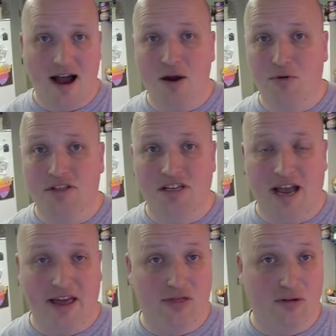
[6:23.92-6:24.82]
I would
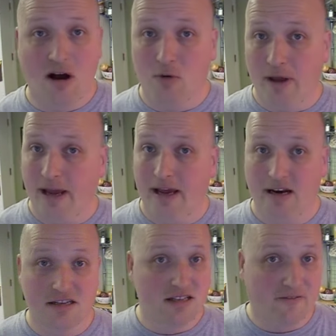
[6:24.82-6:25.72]
say throw
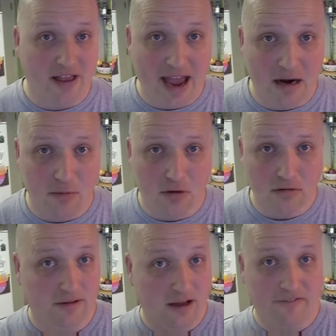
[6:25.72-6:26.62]
in a stuffed
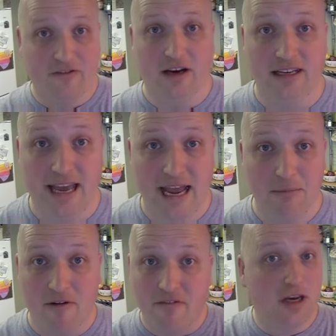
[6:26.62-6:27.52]
animal, a fun
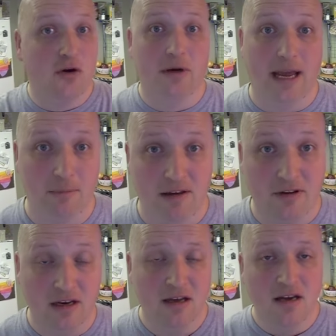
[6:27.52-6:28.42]
game, a video game
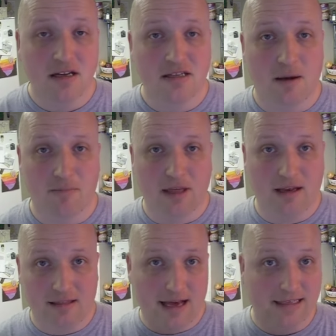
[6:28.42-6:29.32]
even.
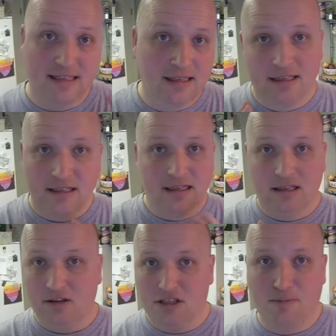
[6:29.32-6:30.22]
Something that
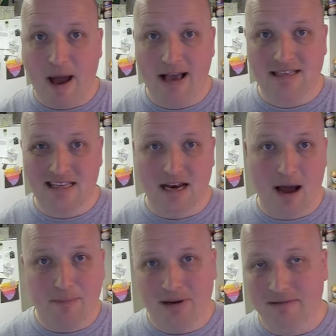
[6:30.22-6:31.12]
spices it
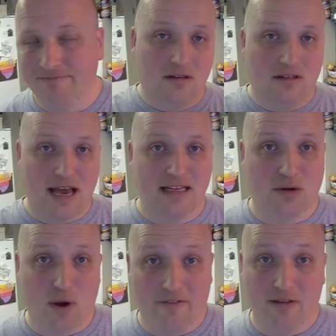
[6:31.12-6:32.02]
up and
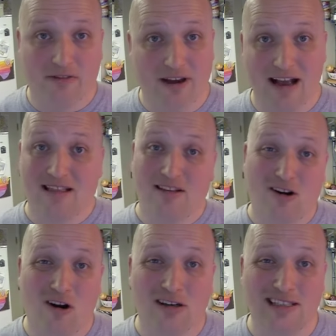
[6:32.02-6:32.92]
takes away from the fact that
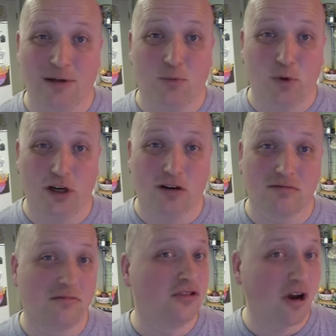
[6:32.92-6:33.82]
there aren't any
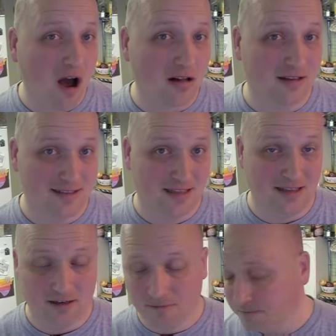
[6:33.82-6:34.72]
real chocolates
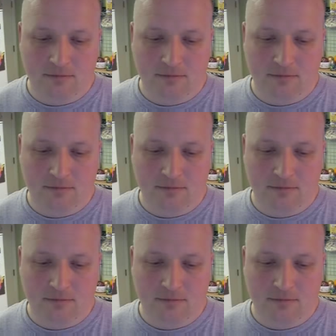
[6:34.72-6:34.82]
in there.